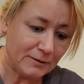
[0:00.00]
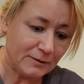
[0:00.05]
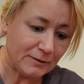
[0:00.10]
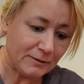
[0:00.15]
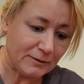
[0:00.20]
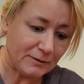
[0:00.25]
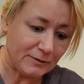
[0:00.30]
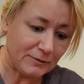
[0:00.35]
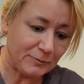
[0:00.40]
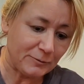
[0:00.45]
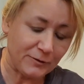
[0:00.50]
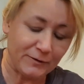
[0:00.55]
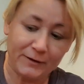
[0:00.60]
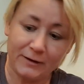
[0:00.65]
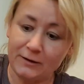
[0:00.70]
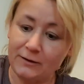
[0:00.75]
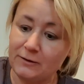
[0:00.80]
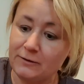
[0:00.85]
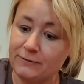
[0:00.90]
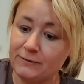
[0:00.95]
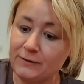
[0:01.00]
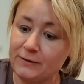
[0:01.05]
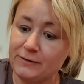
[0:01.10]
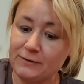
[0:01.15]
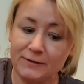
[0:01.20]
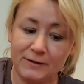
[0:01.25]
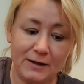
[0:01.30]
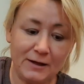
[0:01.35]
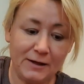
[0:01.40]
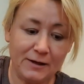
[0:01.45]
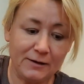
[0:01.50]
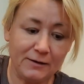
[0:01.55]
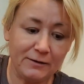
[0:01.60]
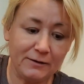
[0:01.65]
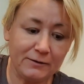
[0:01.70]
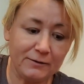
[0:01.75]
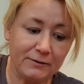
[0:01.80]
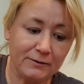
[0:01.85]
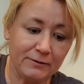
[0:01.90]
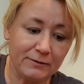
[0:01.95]
Let's put that over
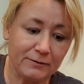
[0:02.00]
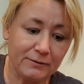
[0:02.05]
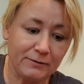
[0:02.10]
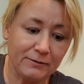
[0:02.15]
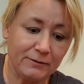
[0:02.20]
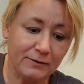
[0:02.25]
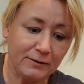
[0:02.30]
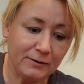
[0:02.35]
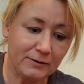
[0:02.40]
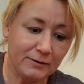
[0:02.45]
there.